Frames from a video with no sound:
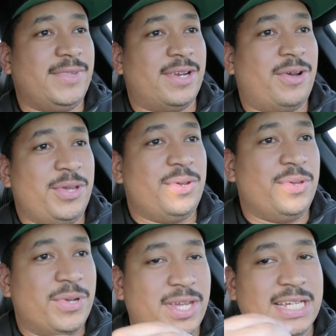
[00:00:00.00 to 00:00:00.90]
You know,
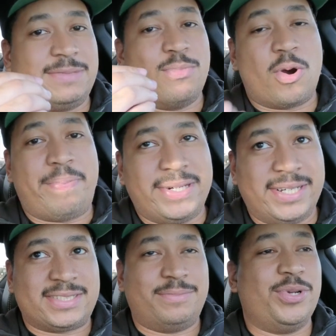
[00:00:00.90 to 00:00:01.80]
it's more
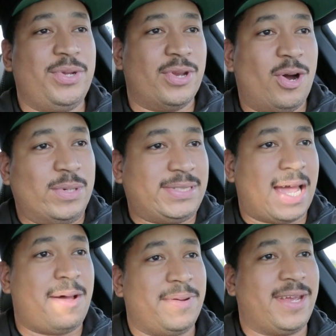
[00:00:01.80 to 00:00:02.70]
predictable. You know what's
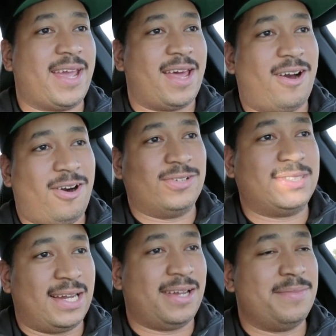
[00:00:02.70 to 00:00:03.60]
happening at all
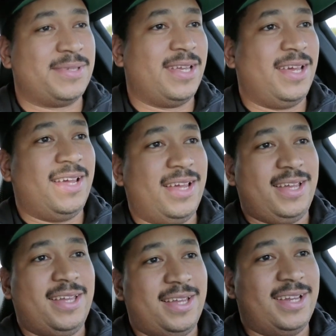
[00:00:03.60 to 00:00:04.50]
times.
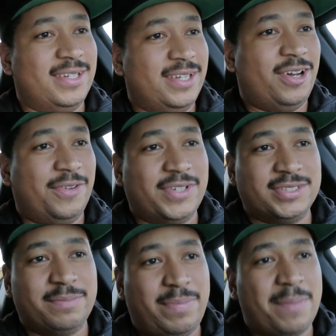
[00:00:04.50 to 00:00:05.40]
You know, if
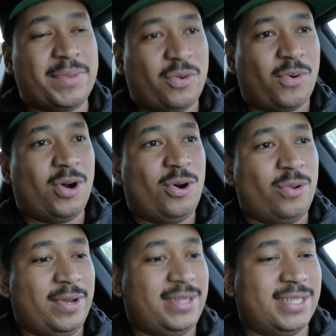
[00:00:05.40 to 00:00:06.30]
there's a bump in the
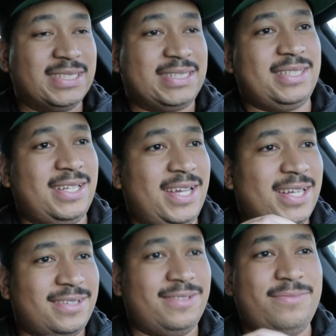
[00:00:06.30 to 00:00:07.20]
road,
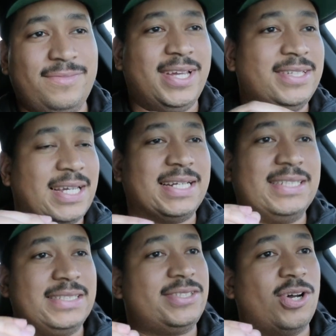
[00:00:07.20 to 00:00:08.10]
it
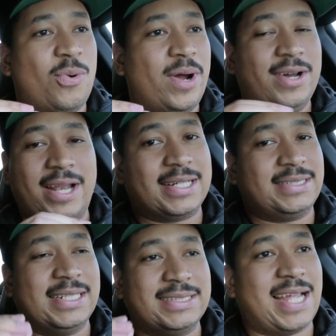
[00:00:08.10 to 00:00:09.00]
takes it so well. Like I
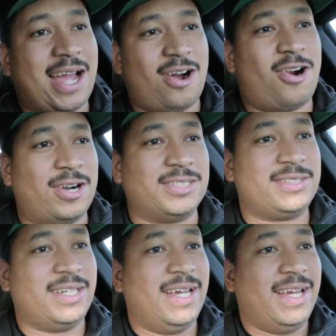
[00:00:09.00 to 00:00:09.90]
said, it's not harsh.
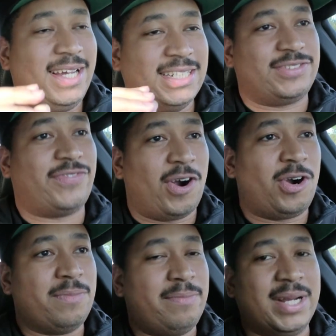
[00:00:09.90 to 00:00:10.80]
It's
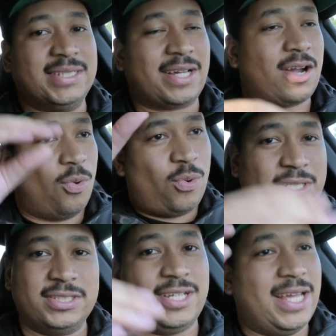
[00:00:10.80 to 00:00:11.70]
firm, but it's like a
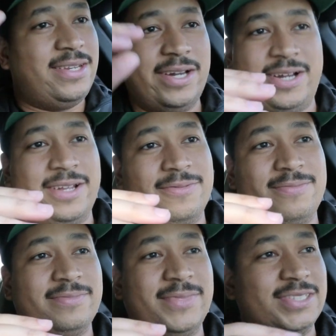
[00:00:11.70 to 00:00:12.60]
one and done.